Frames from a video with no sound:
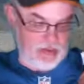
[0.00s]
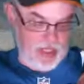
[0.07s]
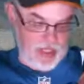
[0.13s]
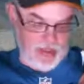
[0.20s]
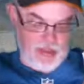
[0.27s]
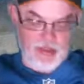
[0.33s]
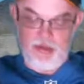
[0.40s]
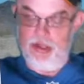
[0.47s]

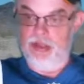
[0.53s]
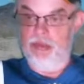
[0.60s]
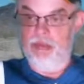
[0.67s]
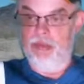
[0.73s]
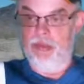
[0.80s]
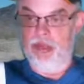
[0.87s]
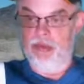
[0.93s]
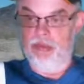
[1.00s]
actually
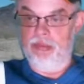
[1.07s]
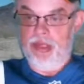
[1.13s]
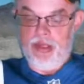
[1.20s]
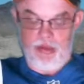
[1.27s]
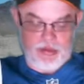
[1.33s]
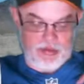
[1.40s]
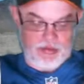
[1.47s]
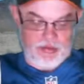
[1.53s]
in
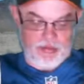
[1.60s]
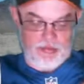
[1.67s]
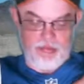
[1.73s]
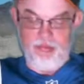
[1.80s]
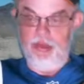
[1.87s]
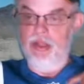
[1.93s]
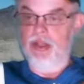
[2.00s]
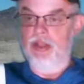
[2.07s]
better.
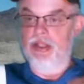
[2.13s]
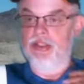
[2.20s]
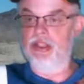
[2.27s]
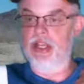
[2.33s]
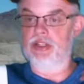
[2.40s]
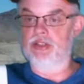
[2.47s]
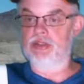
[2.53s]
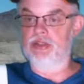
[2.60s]
It's
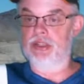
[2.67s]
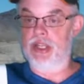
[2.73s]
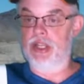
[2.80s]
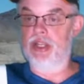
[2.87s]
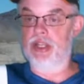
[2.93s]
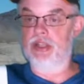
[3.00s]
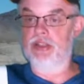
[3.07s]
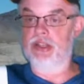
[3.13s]
actually
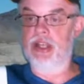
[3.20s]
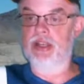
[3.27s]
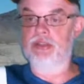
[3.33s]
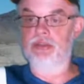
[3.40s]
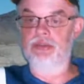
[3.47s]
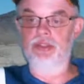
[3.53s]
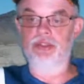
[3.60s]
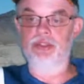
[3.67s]
the
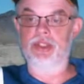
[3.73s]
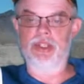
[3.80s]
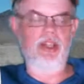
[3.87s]
actual jersey.